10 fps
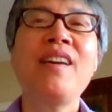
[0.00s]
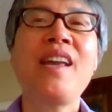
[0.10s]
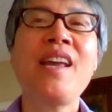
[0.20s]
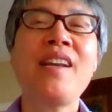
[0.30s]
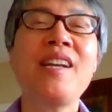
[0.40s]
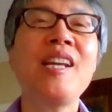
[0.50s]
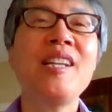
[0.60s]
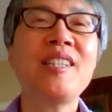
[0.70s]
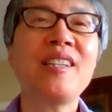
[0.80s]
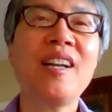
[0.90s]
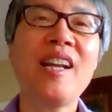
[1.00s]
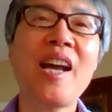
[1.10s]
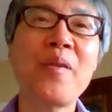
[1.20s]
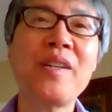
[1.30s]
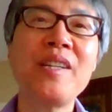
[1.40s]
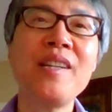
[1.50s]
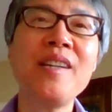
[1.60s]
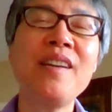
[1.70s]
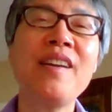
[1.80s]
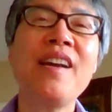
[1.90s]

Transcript: and his clarity,